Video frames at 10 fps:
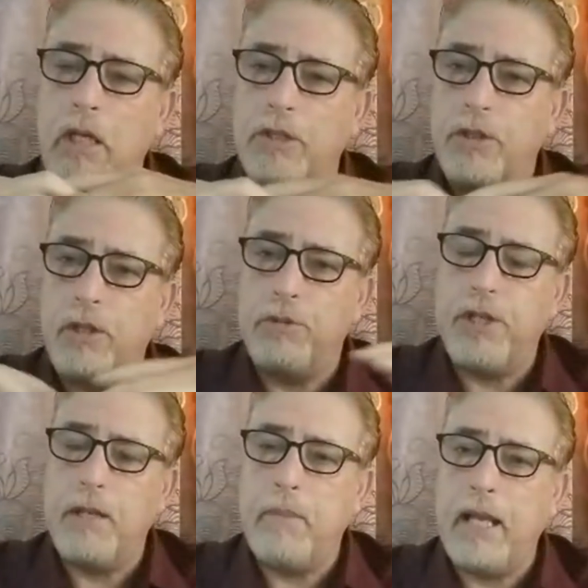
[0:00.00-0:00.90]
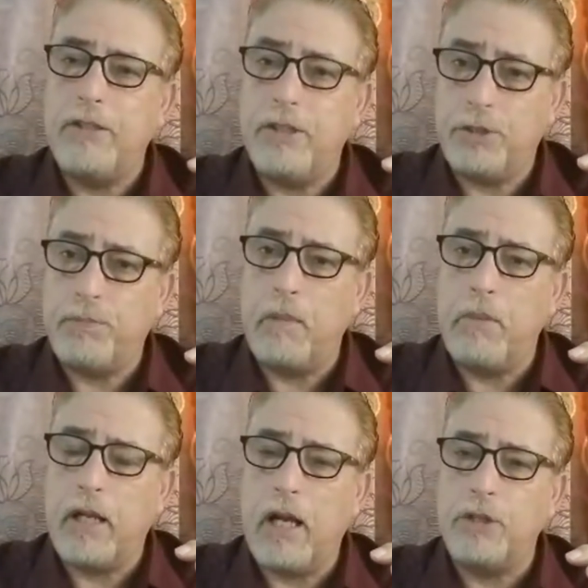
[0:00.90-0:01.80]
So there was 10 beds. This
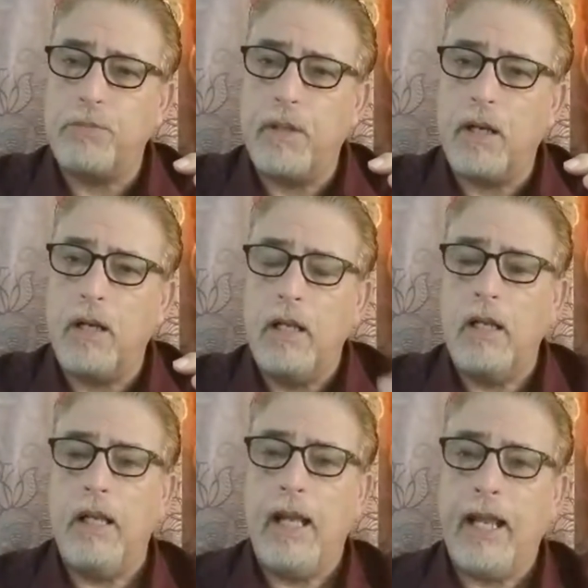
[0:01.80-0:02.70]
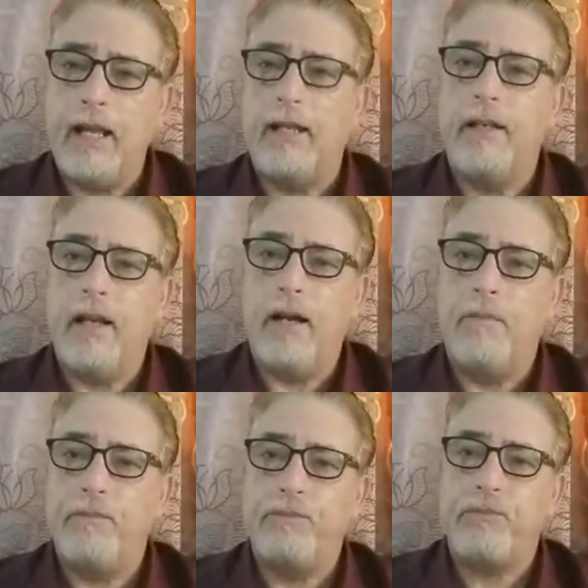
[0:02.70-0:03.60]
public hospital,
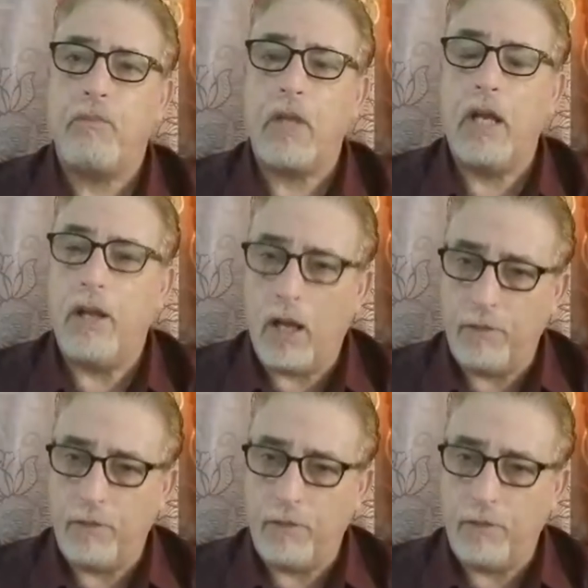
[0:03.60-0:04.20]
and on